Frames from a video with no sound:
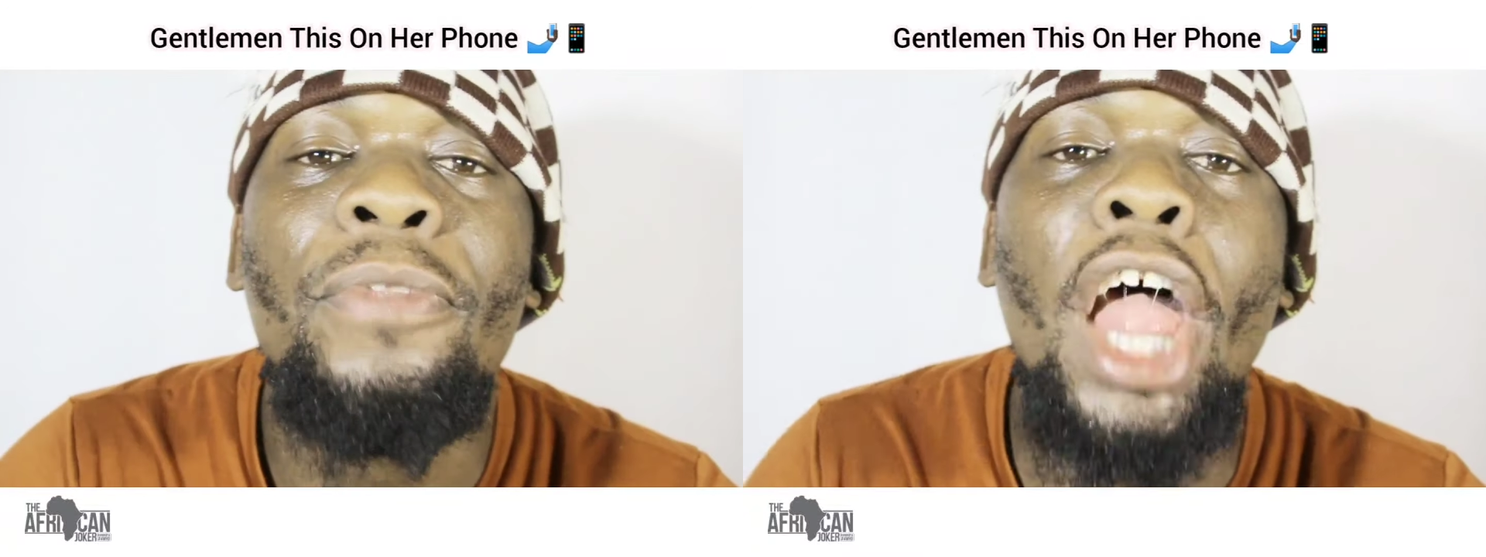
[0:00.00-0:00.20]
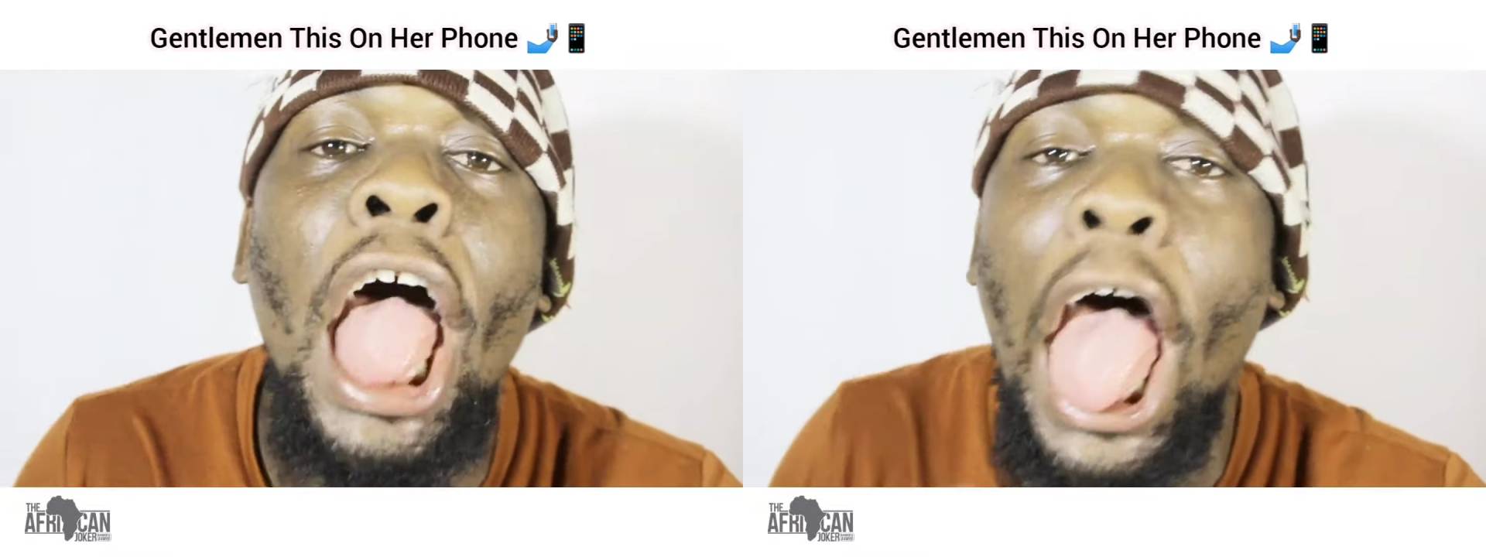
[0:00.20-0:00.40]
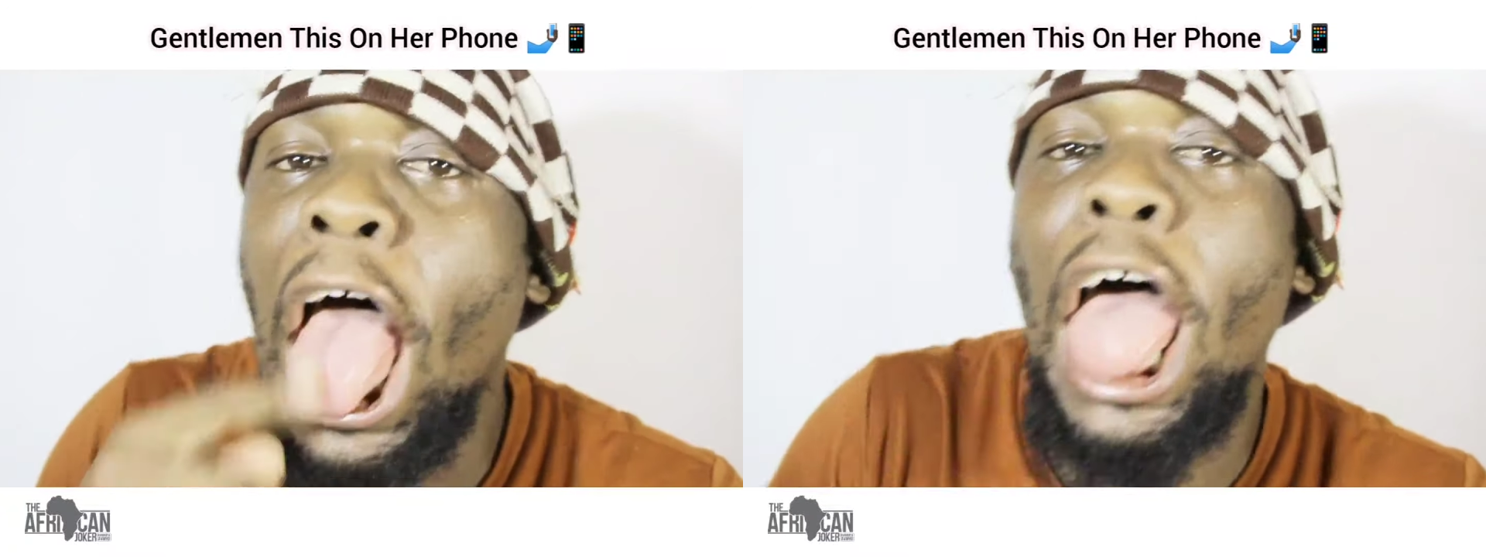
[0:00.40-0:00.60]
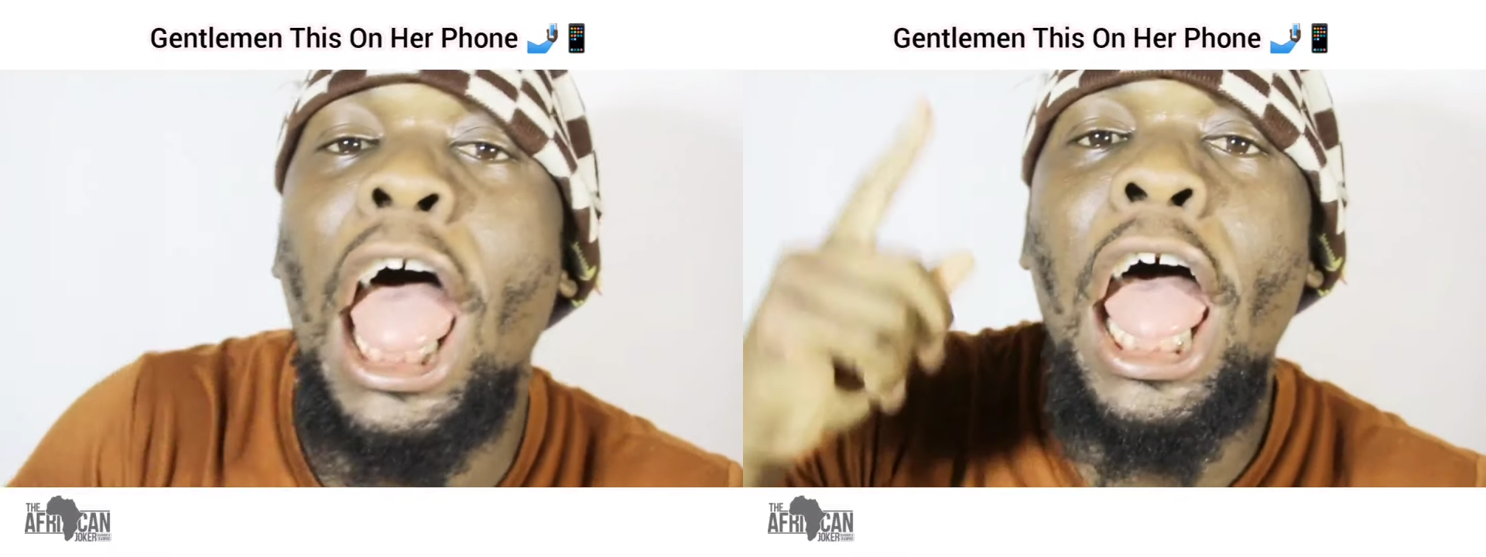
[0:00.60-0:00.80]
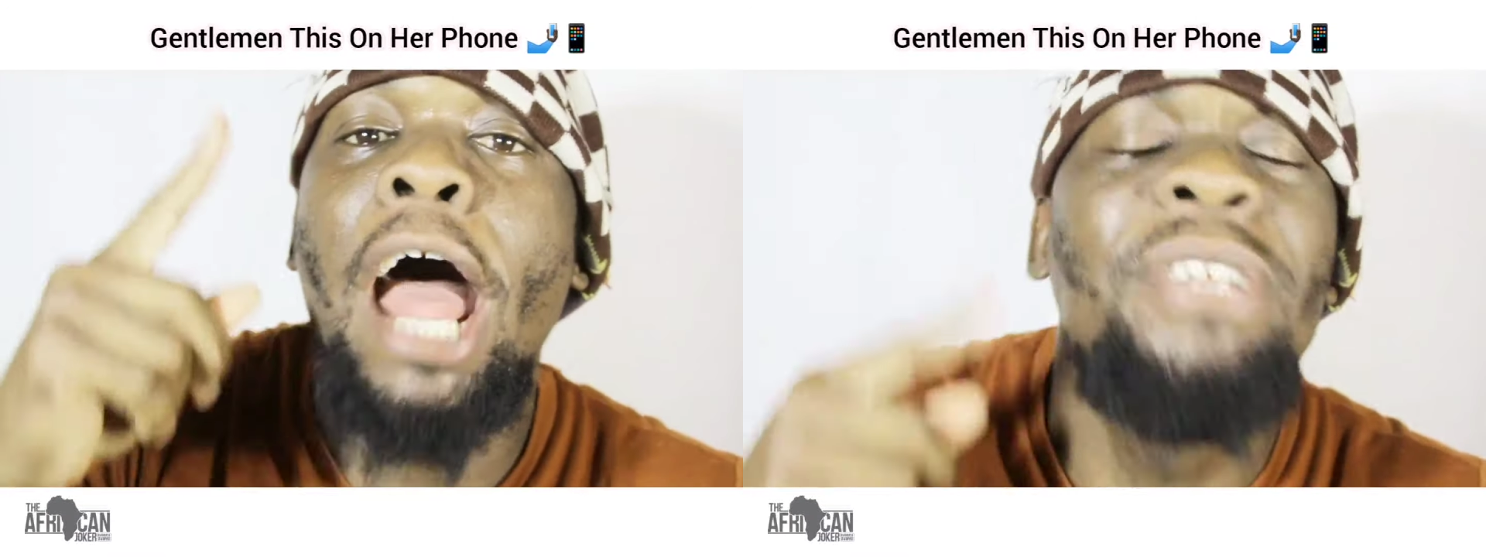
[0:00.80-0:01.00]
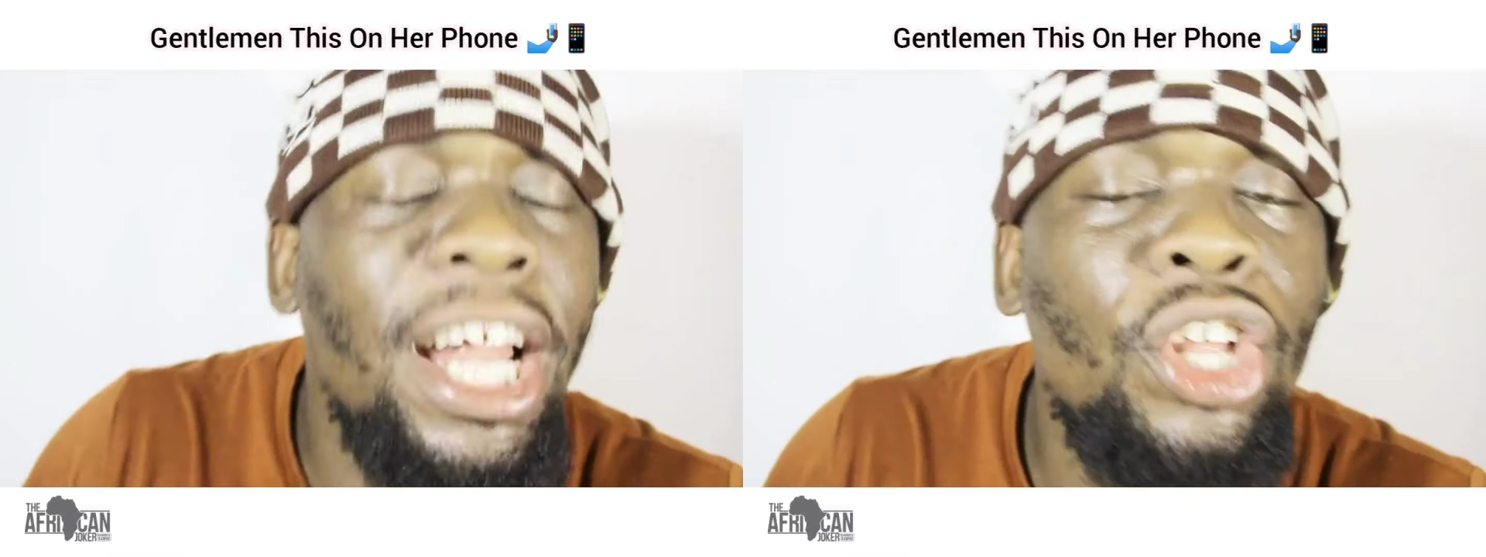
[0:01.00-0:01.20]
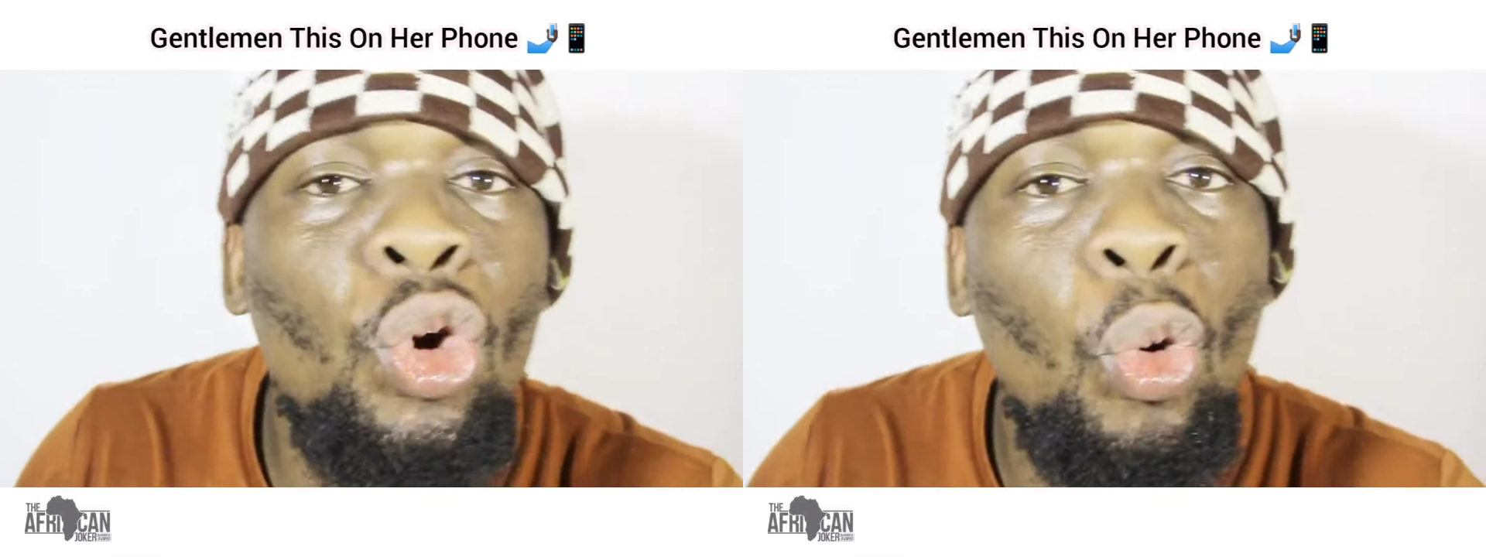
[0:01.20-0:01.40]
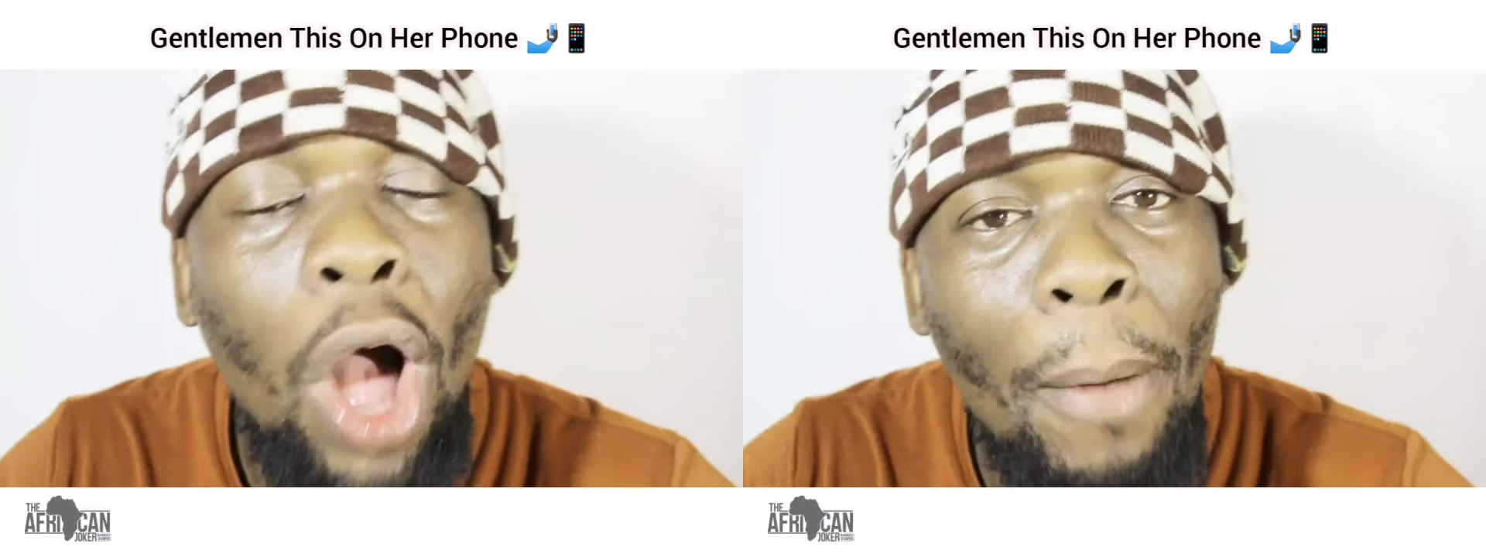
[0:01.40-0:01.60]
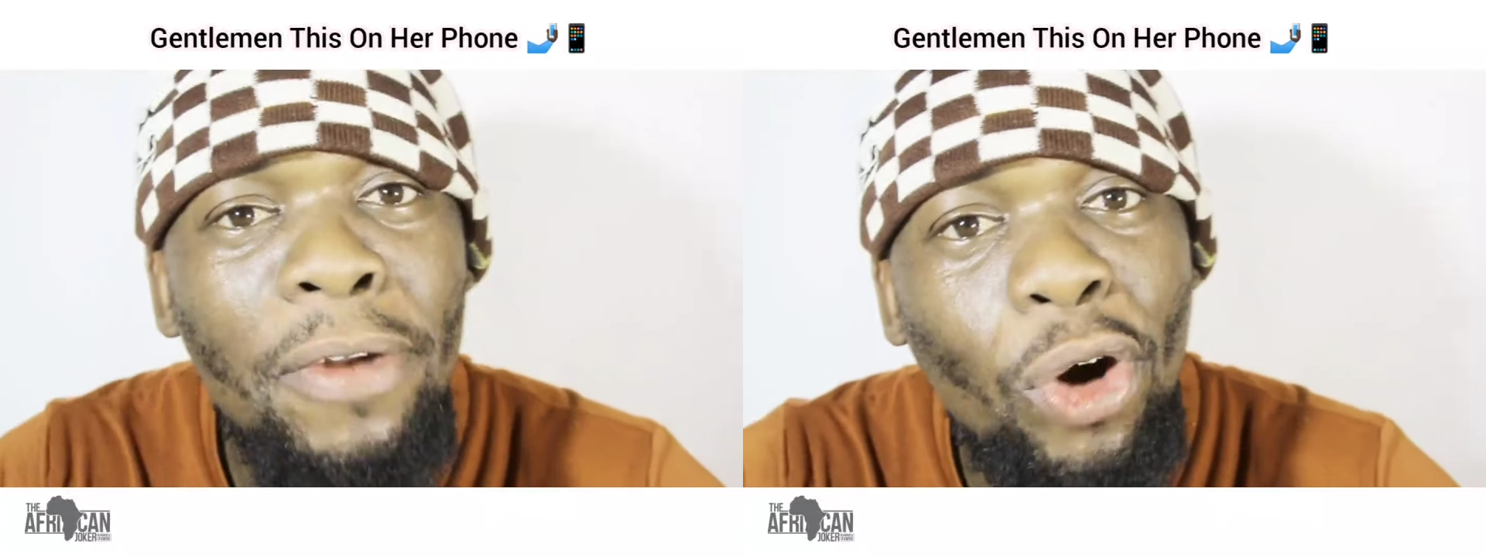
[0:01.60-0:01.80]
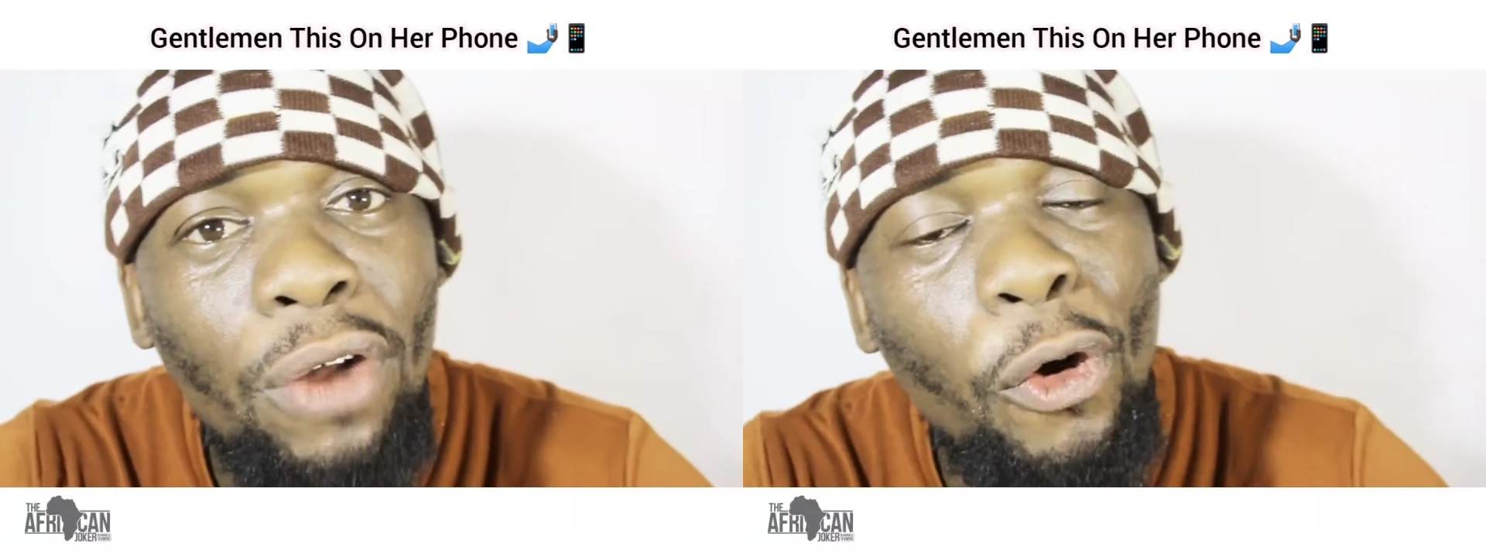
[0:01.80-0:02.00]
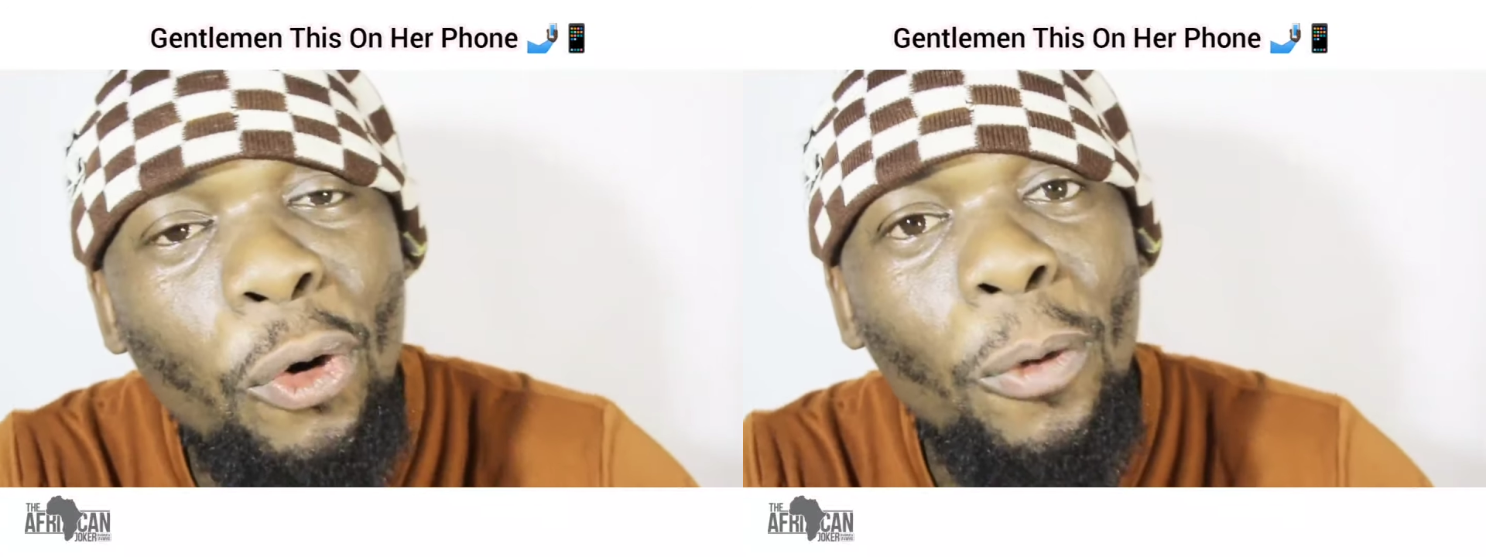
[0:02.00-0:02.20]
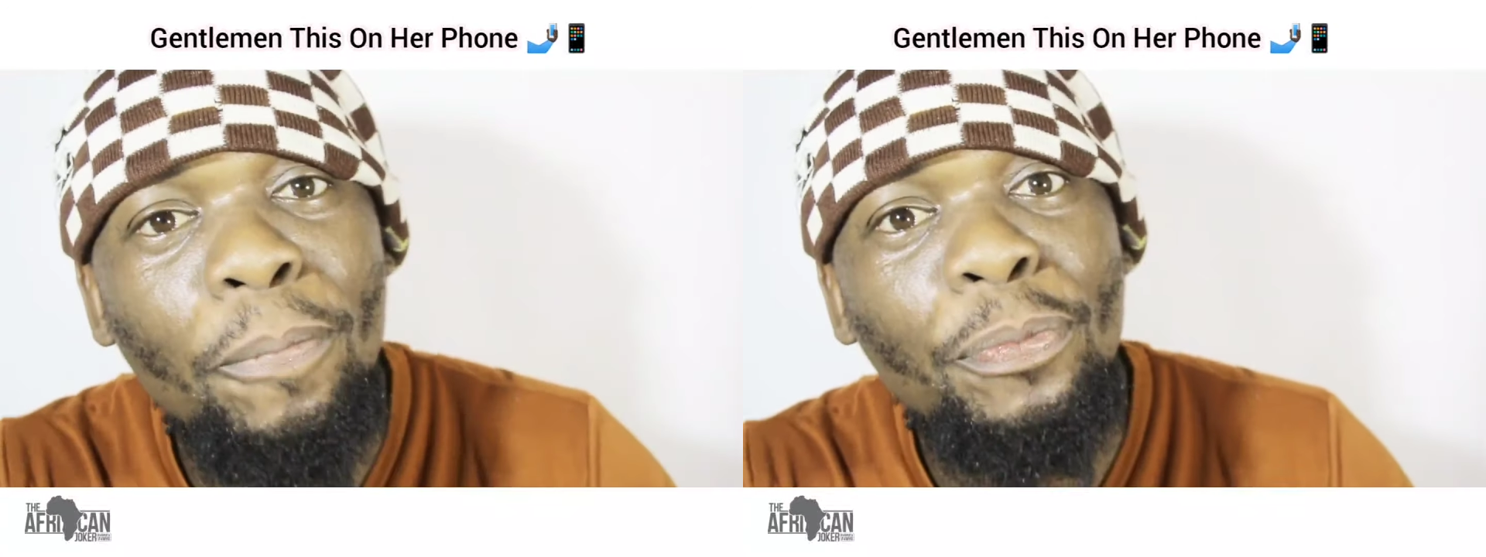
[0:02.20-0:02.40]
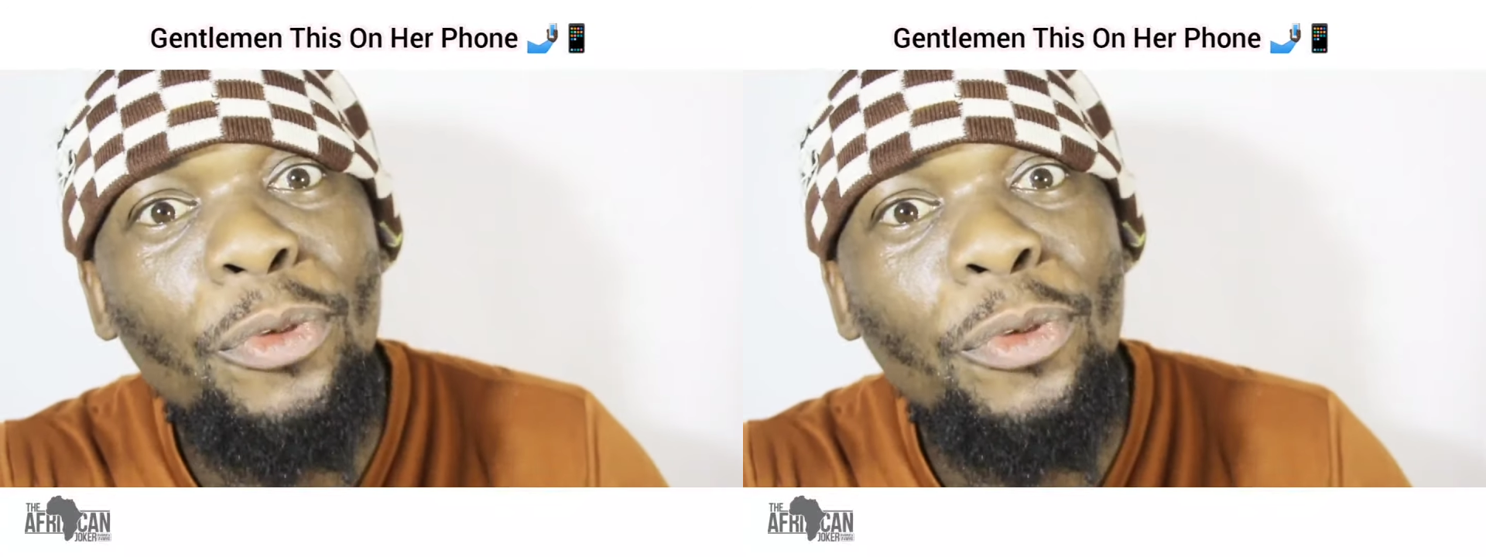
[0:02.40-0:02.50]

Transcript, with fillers: Ah, I'm telling you, I mean, for, for who?